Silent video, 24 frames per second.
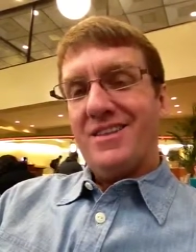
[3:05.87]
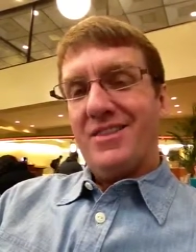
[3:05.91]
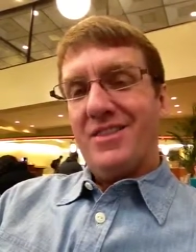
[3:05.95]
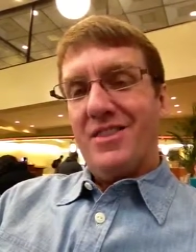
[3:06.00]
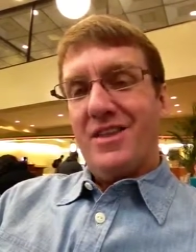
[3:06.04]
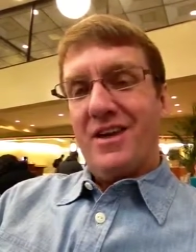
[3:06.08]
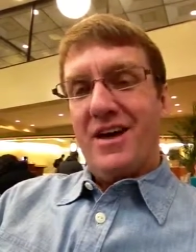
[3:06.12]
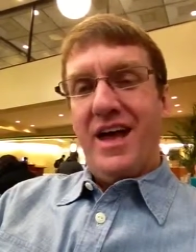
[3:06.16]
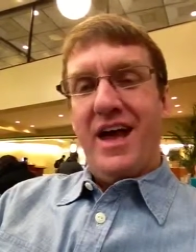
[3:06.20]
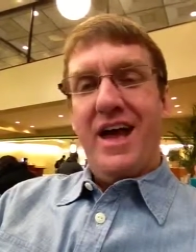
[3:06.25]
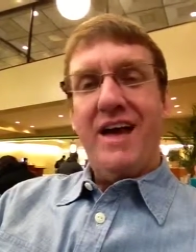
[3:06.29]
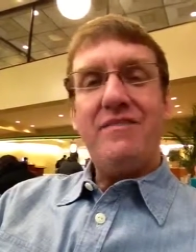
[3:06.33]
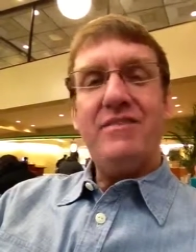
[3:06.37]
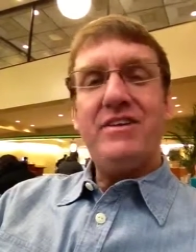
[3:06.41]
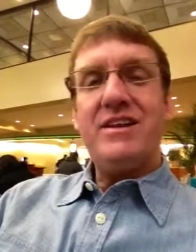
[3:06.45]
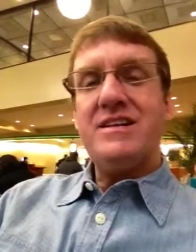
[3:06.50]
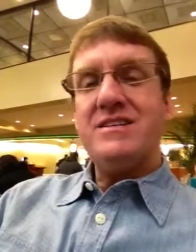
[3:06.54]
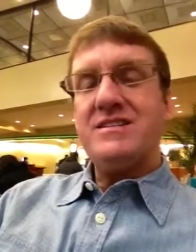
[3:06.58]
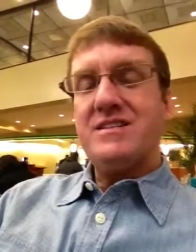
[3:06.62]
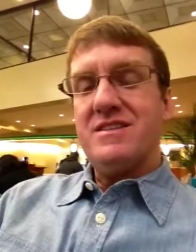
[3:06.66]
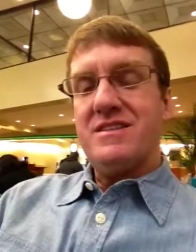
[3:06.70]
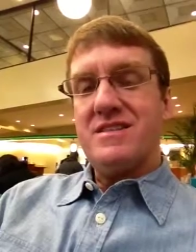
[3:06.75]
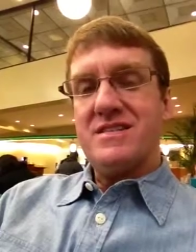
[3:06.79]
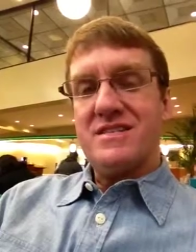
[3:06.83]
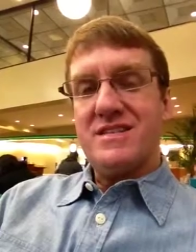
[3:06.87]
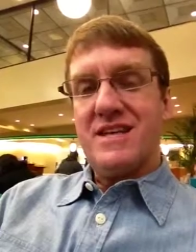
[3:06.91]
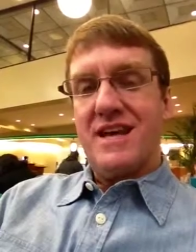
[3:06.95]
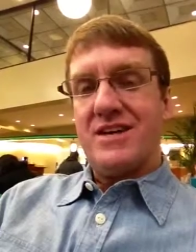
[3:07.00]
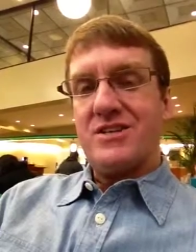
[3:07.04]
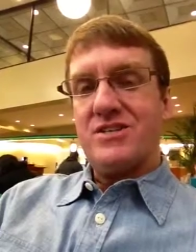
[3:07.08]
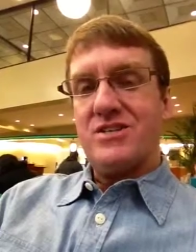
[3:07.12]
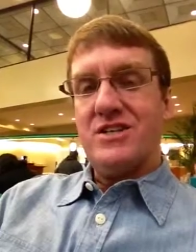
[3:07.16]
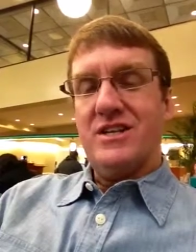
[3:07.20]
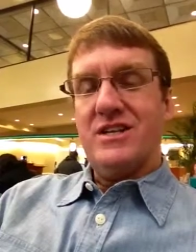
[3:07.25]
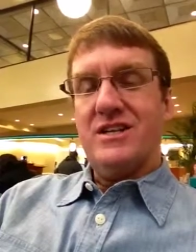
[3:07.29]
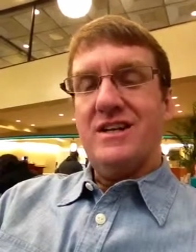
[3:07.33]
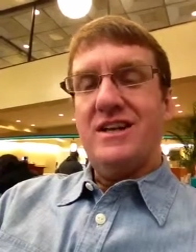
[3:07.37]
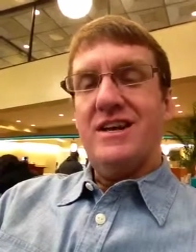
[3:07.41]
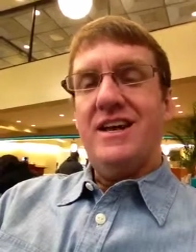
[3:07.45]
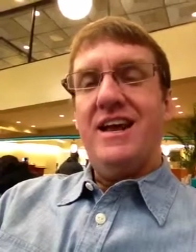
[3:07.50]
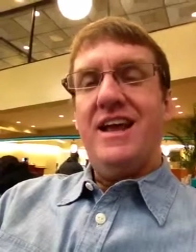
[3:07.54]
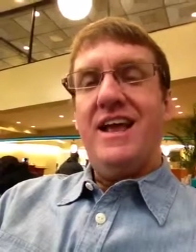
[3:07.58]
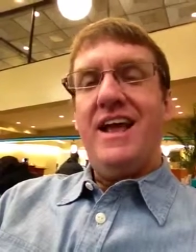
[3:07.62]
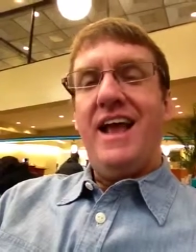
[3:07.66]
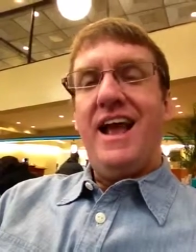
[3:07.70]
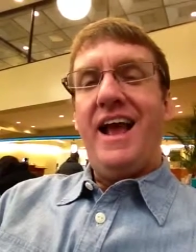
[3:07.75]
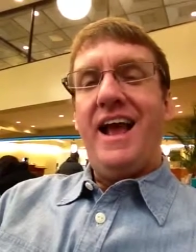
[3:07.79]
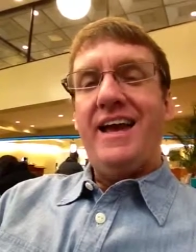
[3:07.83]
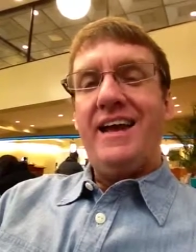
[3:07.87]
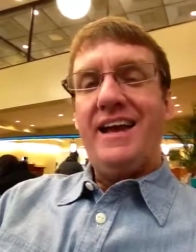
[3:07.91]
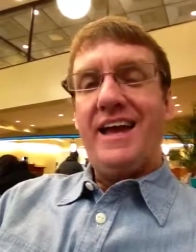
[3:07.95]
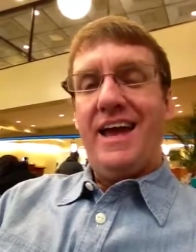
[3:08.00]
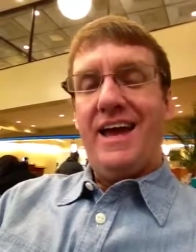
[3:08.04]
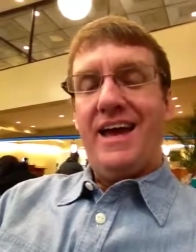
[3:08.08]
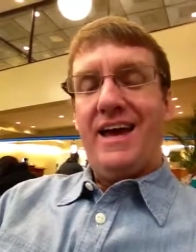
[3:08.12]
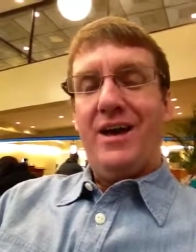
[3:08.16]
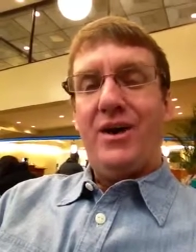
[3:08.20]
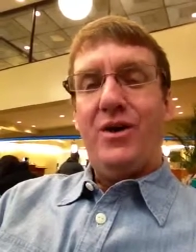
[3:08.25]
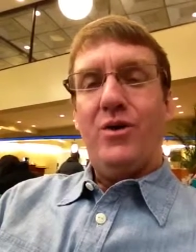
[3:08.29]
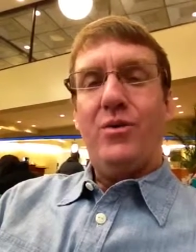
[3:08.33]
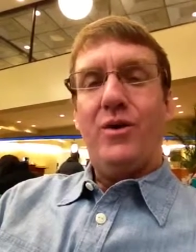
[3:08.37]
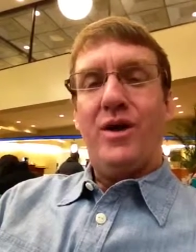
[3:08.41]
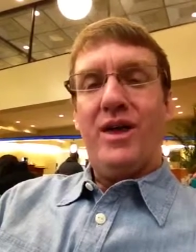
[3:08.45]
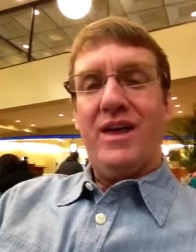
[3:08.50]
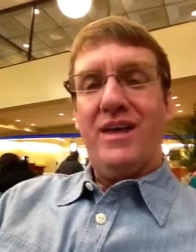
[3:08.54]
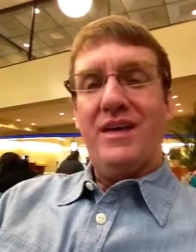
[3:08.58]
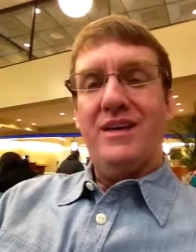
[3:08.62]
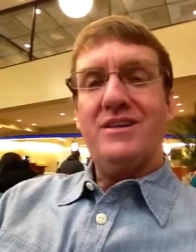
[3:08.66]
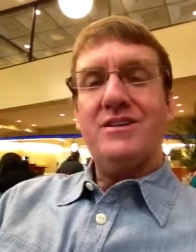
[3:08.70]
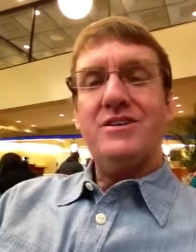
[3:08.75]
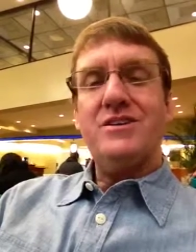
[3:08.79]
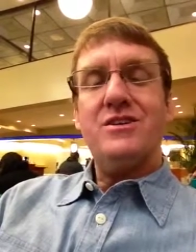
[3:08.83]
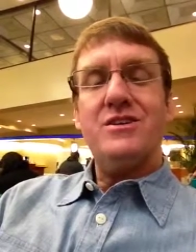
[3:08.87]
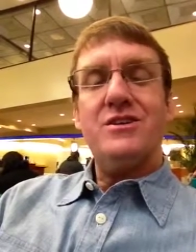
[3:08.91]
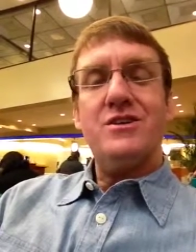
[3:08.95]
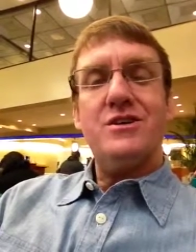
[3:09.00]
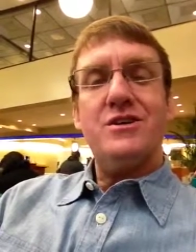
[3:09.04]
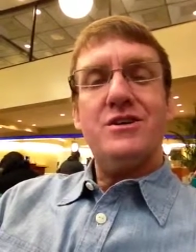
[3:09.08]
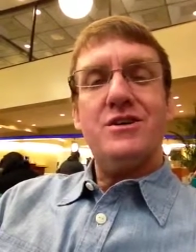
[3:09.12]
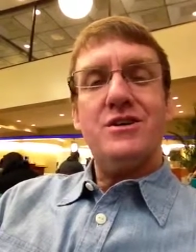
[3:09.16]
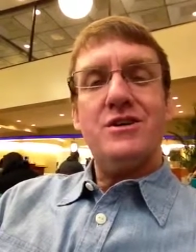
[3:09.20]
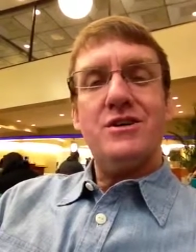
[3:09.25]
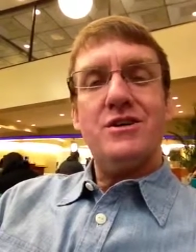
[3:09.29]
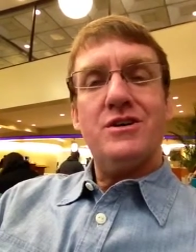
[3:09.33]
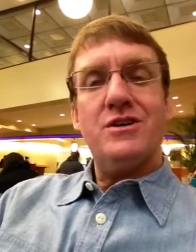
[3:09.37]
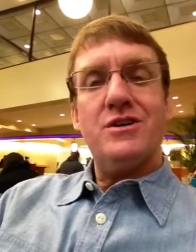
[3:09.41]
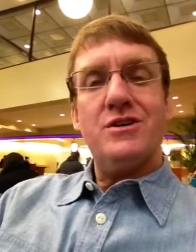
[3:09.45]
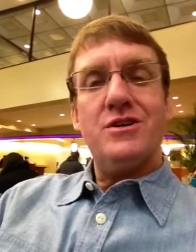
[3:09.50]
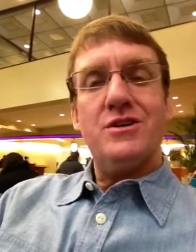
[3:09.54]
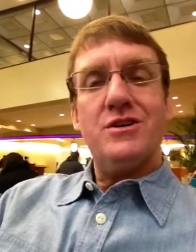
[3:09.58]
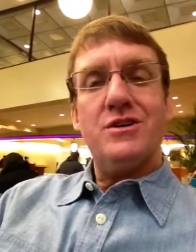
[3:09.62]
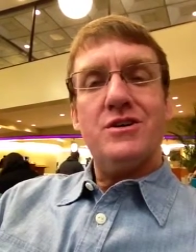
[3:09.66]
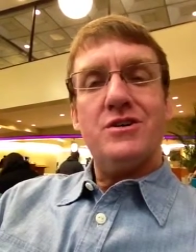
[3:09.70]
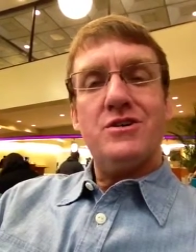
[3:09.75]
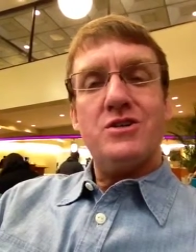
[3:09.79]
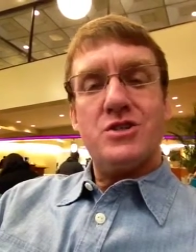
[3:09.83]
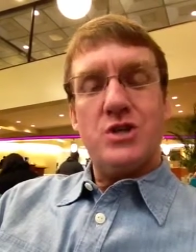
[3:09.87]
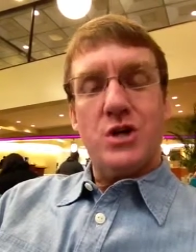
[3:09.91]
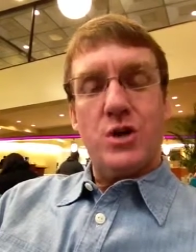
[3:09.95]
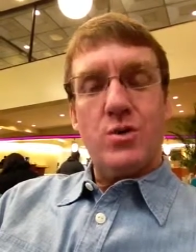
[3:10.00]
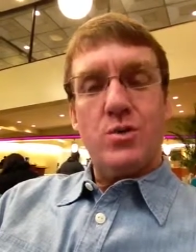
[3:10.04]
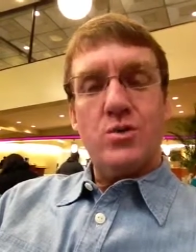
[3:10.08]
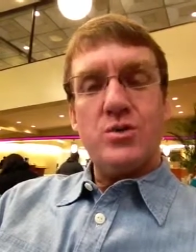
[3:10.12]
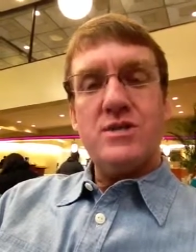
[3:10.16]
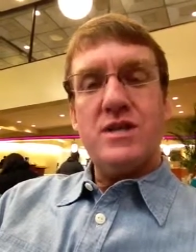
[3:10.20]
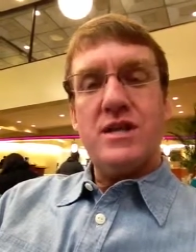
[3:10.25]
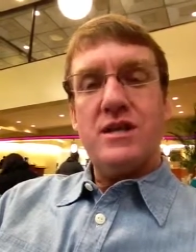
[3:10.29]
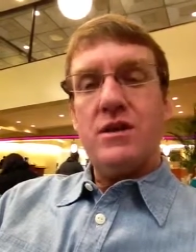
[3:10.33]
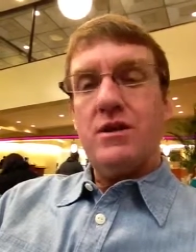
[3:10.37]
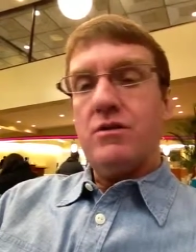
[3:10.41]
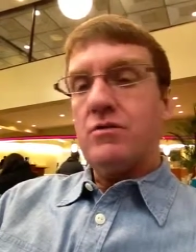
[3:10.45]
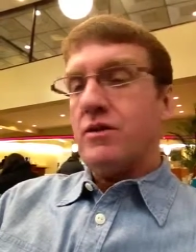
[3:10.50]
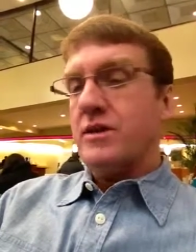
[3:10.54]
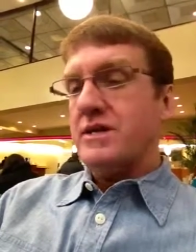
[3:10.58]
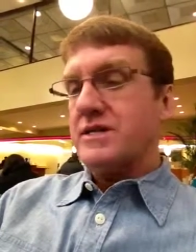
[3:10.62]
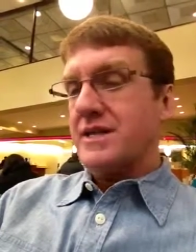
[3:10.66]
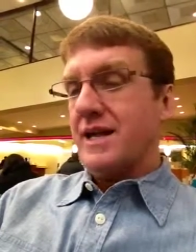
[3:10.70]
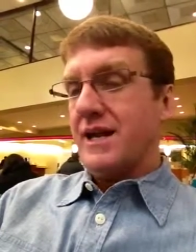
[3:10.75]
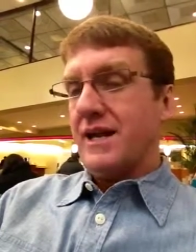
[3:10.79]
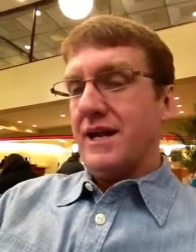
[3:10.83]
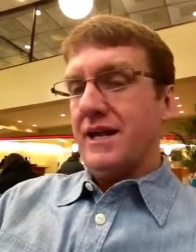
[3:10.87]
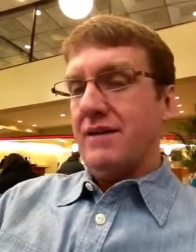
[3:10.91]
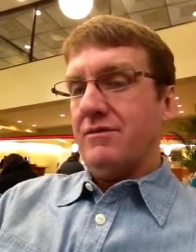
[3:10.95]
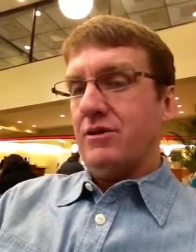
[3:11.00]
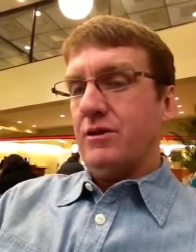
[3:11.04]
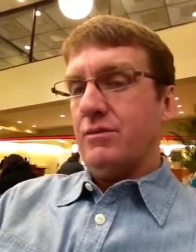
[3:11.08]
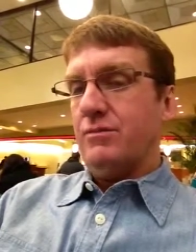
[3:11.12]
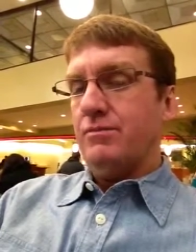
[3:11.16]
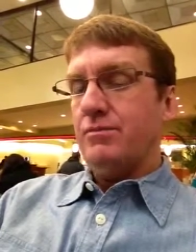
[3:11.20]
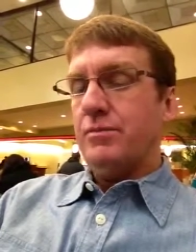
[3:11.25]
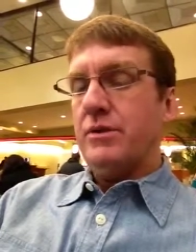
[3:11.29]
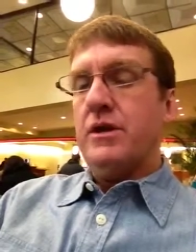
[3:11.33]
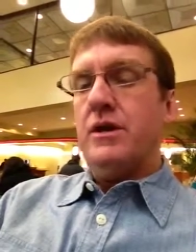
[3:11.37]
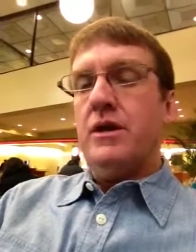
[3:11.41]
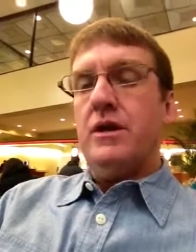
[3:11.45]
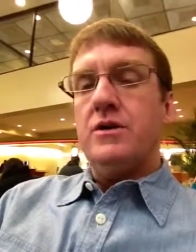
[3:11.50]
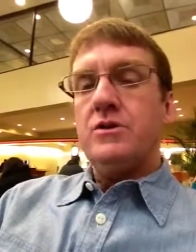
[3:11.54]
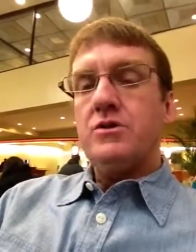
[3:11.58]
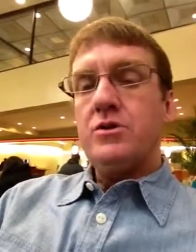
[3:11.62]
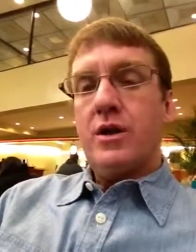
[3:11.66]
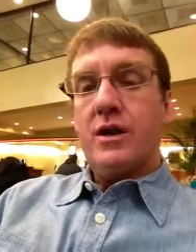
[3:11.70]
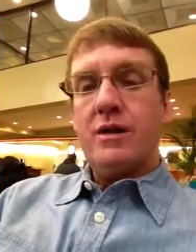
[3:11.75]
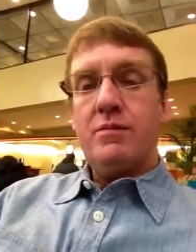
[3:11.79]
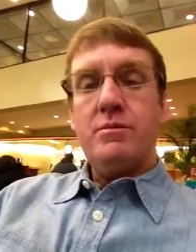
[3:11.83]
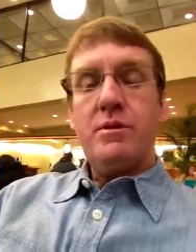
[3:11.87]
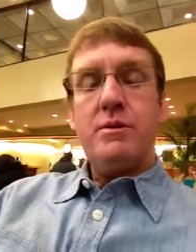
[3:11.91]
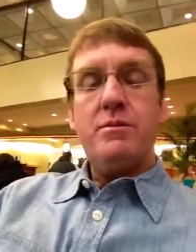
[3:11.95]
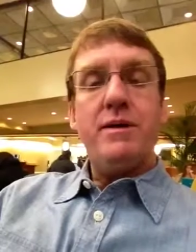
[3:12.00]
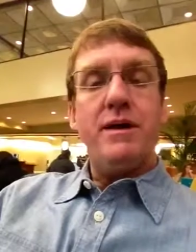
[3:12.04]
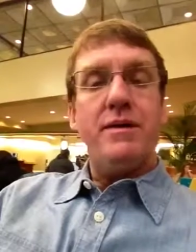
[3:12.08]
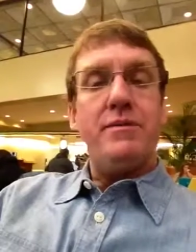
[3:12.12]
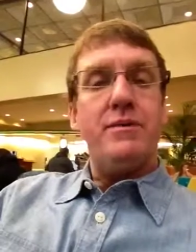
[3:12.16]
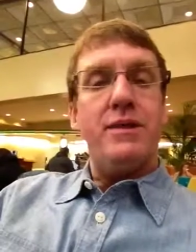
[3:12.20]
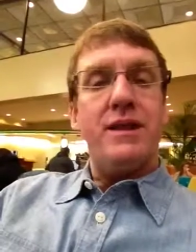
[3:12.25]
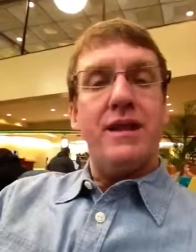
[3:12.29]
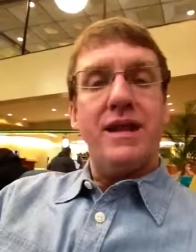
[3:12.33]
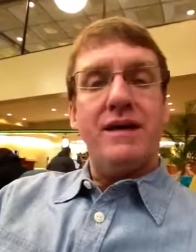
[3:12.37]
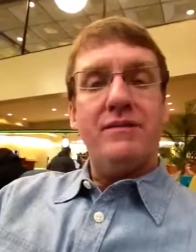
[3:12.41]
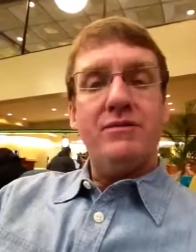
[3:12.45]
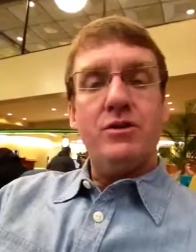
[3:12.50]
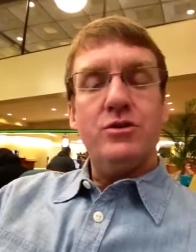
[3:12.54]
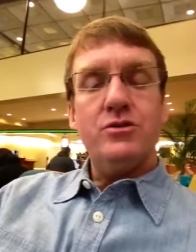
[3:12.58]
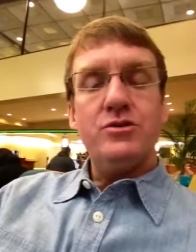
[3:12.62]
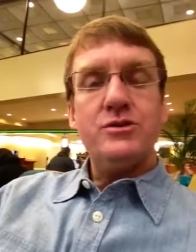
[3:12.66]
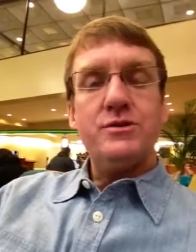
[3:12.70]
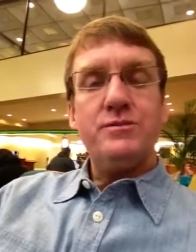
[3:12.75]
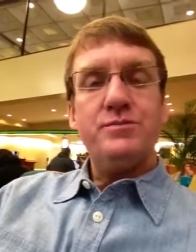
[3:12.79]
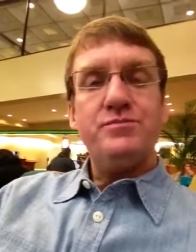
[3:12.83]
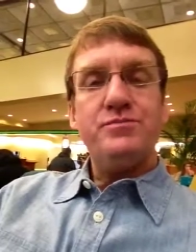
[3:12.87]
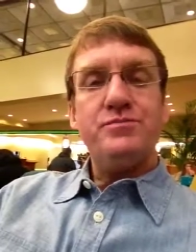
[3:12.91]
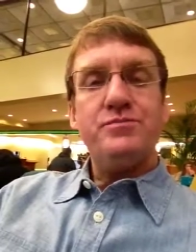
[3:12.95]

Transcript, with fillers: the evidence in the section and how it shows that you've reached that level. So, a little bit about the levels.